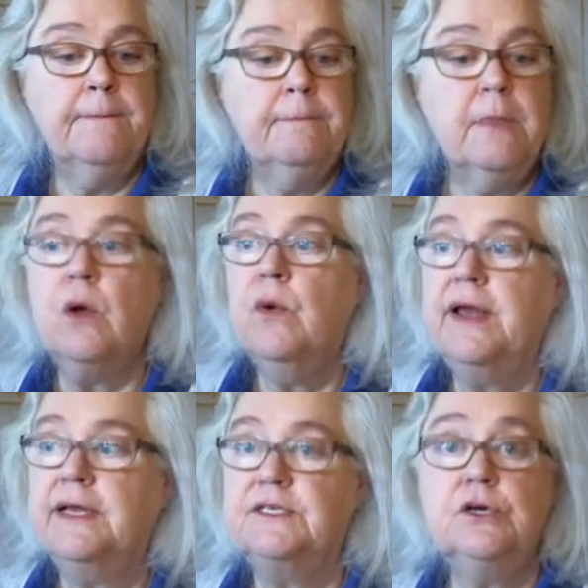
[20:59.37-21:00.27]
All
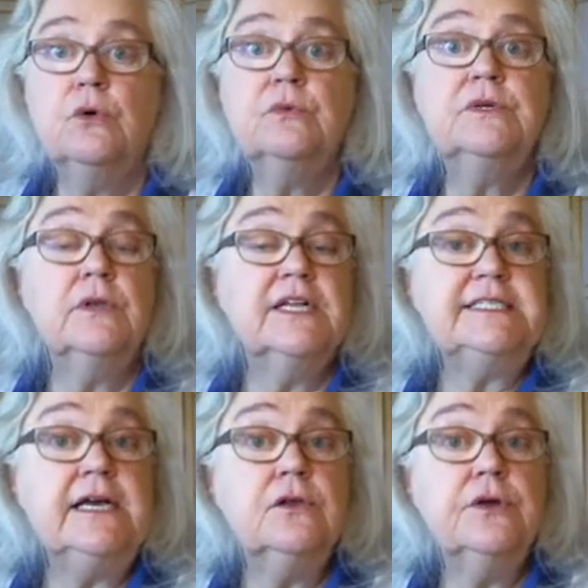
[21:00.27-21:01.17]
right, so let's
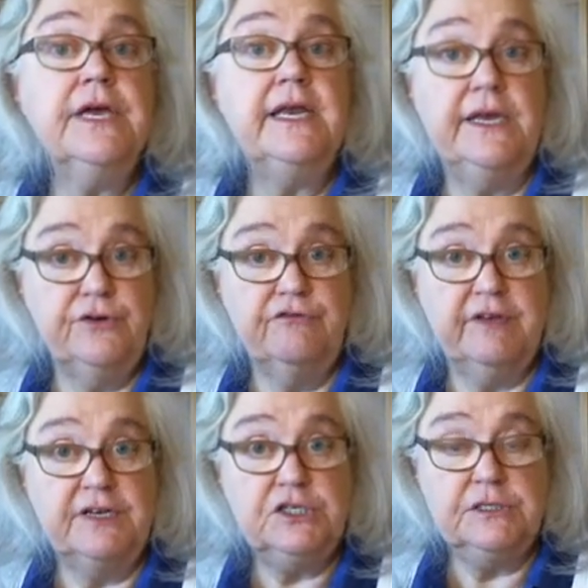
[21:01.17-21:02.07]
take a look at
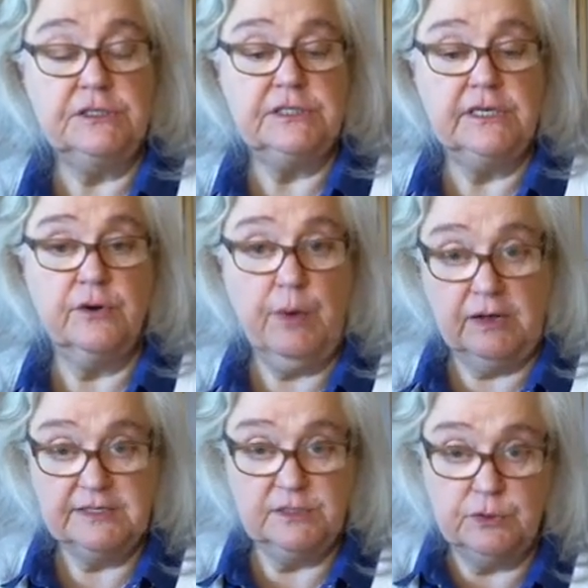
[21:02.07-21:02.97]
interventions that are
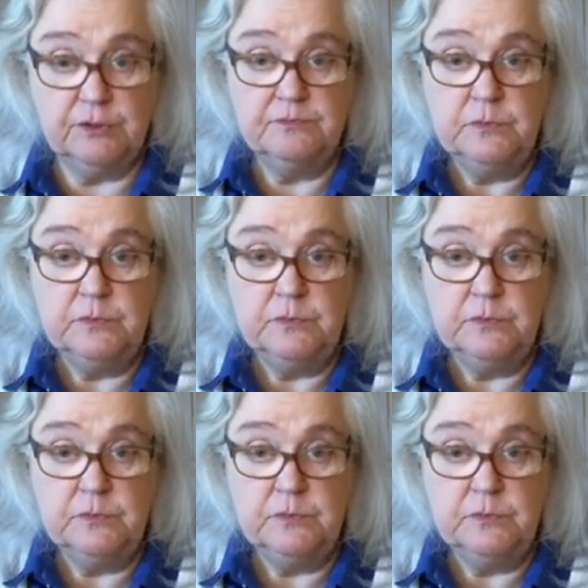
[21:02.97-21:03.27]
possible.